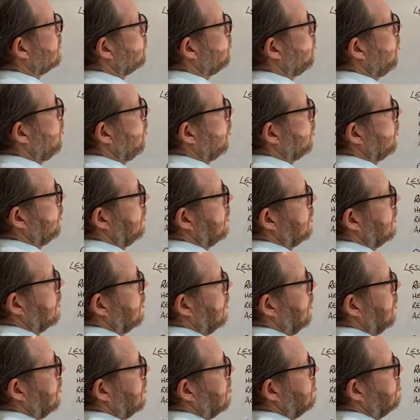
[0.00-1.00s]
1
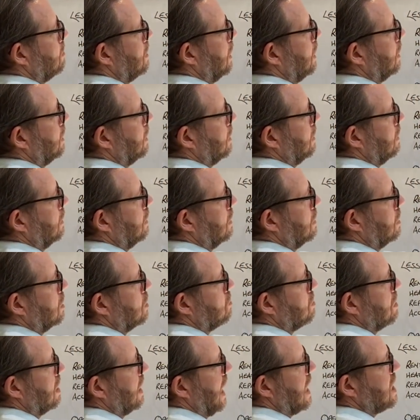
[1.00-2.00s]
or 1,000,000, the
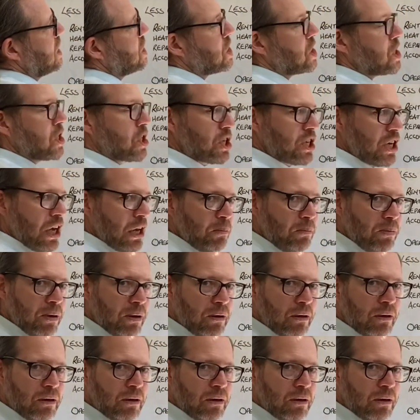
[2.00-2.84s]
relationship